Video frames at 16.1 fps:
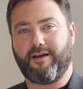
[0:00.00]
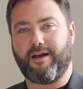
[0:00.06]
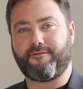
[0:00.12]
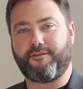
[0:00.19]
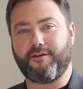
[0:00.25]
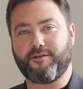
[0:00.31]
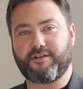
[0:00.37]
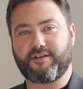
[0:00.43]
Hi
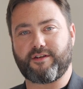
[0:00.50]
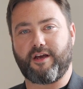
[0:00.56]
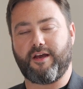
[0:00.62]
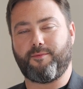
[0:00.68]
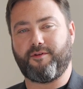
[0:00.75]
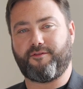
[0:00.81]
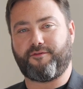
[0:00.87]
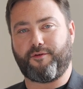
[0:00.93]
folks,
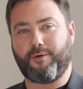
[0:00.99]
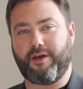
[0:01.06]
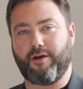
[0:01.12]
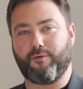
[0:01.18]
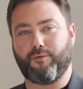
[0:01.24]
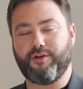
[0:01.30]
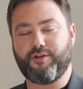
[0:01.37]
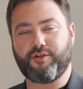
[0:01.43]
I'm
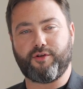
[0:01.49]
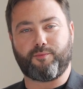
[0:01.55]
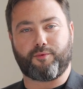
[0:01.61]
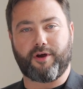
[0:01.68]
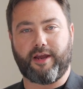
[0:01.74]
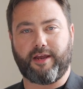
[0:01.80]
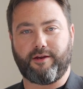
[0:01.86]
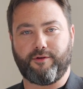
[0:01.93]
interviewing Richard
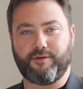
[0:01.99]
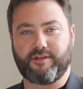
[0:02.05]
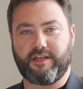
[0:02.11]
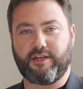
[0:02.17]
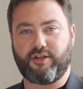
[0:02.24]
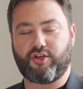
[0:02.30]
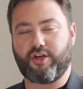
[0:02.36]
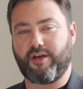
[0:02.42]
Braine, who's
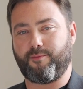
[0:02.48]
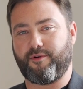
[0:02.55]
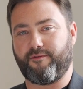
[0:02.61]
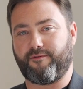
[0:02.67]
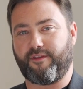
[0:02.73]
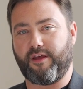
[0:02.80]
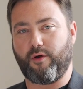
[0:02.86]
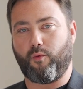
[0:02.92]
the chairman
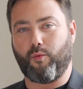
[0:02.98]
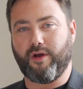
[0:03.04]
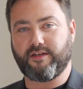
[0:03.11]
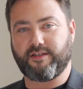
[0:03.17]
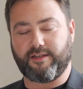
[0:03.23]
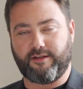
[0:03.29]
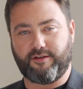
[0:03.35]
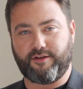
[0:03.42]
of the
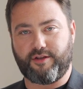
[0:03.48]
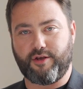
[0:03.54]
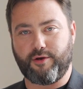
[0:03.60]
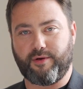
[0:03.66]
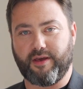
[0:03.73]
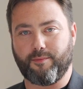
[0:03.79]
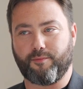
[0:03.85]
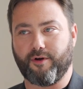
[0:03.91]
West London
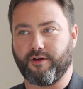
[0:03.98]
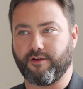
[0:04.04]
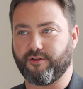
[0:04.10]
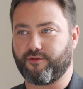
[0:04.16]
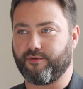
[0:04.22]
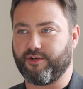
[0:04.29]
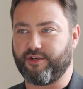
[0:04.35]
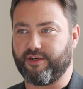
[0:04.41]
UKIP
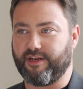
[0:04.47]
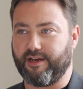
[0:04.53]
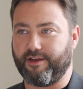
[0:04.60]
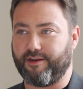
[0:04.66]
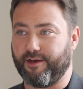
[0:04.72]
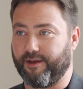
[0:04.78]
branch. Richard, how are you